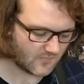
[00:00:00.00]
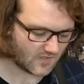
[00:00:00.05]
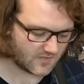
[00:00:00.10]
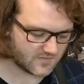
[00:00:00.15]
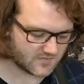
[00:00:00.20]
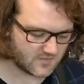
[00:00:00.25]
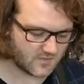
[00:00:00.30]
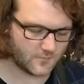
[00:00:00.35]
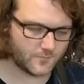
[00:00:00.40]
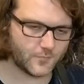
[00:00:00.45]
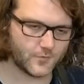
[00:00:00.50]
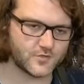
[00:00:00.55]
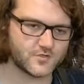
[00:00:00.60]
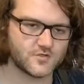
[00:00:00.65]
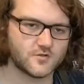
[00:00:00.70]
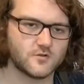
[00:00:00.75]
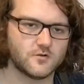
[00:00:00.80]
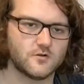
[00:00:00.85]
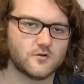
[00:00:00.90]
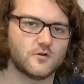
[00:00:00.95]
to push
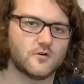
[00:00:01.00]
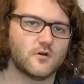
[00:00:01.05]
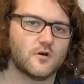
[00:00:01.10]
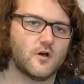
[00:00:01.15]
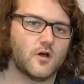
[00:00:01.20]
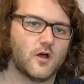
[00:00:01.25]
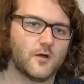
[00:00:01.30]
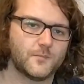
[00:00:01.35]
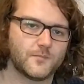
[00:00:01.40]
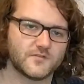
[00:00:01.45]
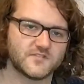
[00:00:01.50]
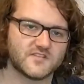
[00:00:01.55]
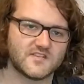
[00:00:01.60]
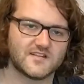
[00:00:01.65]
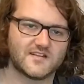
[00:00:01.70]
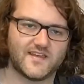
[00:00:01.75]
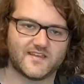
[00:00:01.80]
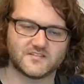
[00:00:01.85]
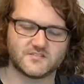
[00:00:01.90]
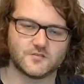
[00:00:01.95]
your opposite
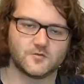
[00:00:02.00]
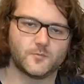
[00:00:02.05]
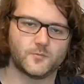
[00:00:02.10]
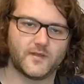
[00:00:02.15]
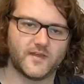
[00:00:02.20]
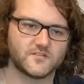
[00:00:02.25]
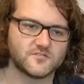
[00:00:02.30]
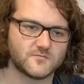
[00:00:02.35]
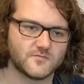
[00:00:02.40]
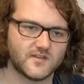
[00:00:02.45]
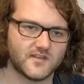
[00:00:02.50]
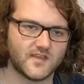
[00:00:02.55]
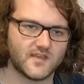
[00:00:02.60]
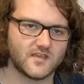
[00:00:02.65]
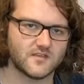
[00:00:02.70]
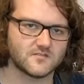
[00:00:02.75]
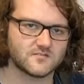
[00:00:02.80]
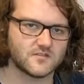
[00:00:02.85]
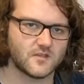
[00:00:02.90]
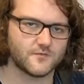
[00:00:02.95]
leg to your plectrum in the air,
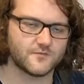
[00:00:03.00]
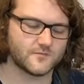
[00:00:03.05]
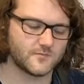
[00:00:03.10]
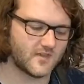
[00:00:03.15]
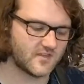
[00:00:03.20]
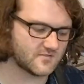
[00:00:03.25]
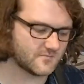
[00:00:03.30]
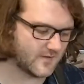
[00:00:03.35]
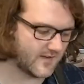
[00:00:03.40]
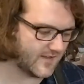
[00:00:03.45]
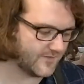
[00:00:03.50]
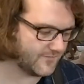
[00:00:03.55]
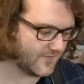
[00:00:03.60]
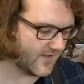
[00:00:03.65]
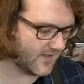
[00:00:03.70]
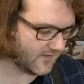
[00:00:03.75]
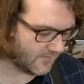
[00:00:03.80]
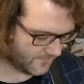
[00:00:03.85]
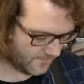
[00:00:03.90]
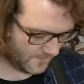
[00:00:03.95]
so for me it's my left
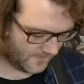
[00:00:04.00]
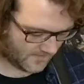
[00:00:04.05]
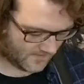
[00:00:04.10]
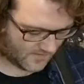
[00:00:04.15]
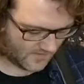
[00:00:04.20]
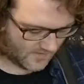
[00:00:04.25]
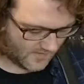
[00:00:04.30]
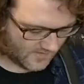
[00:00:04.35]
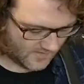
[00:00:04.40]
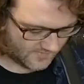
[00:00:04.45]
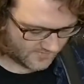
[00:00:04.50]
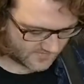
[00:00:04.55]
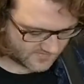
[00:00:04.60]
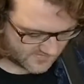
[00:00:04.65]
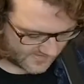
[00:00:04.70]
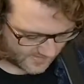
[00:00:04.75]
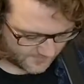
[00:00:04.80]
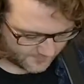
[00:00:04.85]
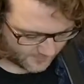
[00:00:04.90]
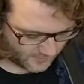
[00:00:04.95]
leg. The
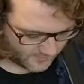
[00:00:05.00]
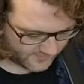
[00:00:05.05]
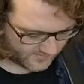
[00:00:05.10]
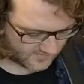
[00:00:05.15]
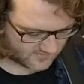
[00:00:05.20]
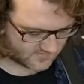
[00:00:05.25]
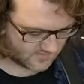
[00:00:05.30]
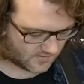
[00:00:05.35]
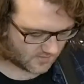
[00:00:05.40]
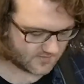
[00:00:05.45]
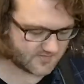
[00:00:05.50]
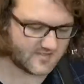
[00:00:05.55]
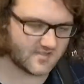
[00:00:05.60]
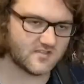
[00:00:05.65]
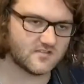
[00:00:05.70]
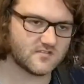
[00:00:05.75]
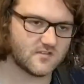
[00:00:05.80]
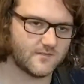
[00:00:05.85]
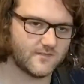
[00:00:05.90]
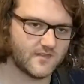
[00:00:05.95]
same part of the guitar sits
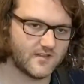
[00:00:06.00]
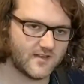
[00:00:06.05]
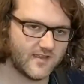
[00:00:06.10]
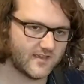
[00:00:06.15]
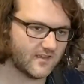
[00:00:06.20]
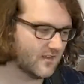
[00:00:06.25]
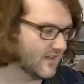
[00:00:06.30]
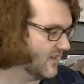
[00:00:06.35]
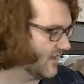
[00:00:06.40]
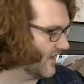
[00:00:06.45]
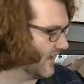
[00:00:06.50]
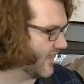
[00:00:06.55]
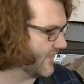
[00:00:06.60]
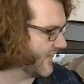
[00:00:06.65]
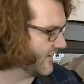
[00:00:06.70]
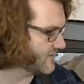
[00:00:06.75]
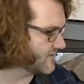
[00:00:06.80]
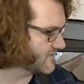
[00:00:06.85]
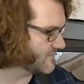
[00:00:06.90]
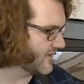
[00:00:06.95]
on the leg, and that
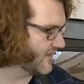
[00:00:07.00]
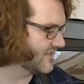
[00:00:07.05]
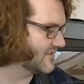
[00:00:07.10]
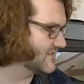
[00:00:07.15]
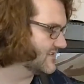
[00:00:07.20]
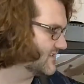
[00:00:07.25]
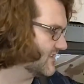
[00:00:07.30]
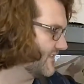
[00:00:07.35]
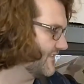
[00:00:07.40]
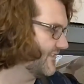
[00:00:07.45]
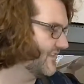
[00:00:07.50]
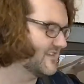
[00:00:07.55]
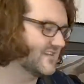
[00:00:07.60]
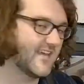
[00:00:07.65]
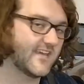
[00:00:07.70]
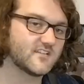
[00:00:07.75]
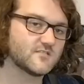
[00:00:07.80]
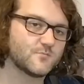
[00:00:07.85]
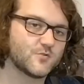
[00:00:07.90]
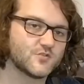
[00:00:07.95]
just means the
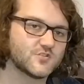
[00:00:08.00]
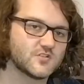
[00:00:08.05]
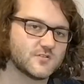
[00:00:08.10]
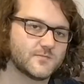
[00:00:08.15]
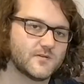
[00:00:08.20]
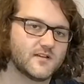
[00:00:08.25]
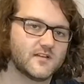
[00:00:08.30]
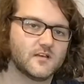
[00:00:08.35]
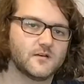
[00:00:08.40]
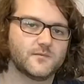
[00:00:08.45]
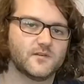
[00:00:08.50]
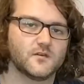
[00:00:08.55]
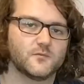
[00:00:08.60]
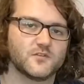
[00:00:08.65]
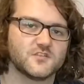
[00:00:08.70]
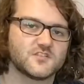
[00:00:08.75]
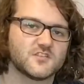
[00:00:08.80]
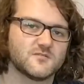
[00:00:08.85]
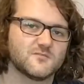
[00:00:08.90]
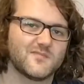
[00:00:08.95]
neck's pushed up a little bit,
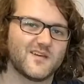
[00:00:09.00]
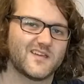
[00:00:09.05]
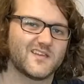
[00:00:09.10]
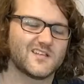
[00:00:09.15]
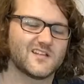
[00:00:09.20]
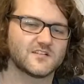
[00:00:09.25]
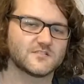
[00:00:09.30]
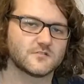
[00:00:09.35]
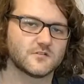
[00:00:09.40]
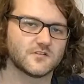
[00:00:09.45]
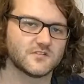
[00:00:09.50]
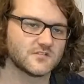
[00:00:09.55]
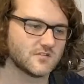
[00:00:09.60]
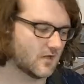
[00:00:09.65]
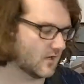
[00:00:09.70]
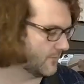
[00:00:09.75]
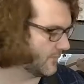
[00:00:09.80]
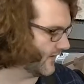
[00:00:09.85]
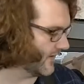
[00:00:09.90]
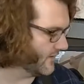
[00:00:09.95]
which can make classical guitar
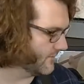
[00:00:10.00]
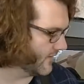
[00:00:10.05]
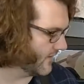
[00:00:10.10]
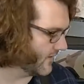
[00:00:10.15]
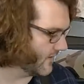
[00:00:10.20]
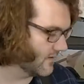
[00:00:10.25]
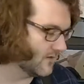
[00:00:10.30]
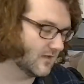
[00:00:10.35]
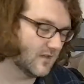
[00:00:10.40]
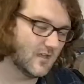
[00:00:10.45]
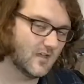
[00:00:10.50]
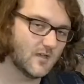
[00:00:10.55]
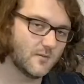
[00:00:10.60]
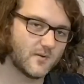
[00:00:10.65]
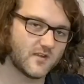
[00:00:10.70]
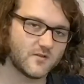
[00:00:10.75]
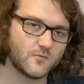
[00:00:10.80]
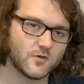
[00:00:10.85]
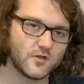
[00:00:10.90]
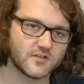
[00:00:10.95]
playing better. But
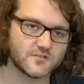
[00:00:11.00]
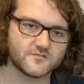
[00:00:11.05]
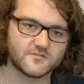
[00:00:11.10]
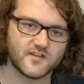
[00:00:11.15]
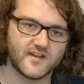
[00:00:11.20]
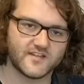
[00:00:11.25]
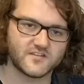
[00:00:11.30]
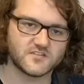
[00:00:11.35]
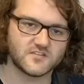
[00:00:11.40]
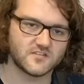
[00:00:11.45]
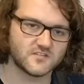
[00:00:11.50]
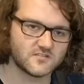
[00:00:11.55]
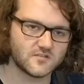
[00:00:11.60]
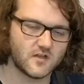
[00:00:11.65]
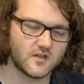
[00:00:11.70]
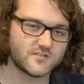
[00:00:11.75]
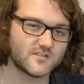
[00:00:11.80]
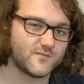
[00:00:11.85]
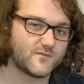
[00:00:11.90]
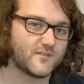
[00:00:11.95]
it works for electric guitar,
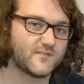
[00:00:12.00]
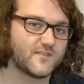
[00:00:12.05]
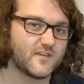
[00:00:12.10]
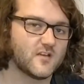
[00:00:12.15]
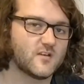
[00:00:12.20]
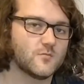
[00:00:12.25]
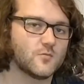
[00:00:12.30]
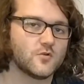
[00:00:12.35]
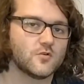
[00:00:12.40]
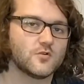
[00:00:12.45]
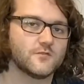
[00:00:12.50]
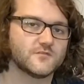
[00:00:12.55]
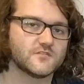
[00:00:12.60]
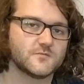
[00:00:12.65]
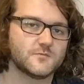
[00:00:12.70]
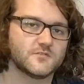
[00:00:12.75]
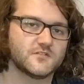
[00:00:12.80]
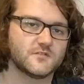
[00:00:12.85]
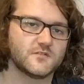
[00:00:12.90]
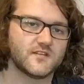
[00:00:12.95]
so if you feel more comfortable
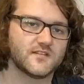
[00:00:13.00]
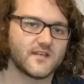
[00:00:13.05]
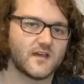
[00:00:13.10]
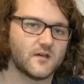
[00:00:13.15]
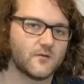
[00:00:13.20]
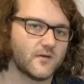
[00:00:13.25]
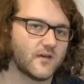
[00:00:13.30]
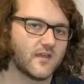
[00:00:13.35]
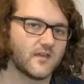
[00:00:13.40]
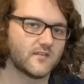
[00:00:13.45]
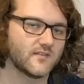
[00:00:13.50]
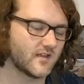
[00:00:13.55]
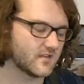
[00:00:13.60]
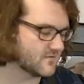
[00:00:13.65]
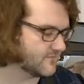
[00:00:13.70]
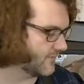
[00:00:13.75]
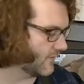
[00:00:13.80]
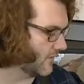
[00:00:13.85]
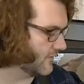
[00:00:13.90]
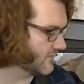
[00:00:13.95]
doing it that way, that's
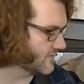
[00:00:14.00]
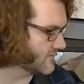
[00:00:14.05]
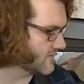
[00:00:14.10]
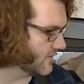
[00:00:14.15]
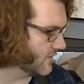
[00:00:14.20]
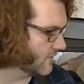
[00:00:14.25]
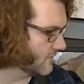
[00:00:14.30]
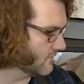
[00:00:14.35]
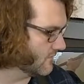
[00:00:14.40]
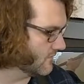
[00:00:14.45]
fine too.